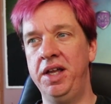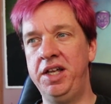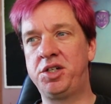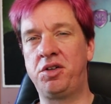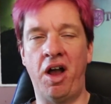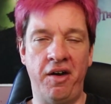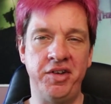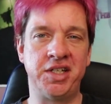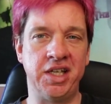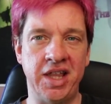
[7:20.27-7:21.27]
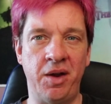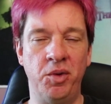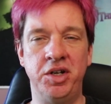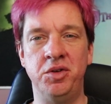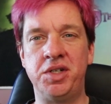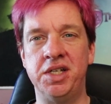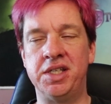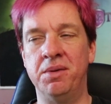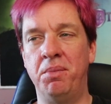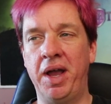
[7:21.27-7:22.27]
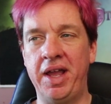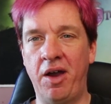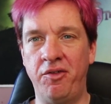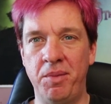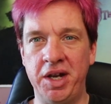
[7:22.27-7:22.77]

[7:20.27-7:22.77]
Each Obviously, that reduces them by however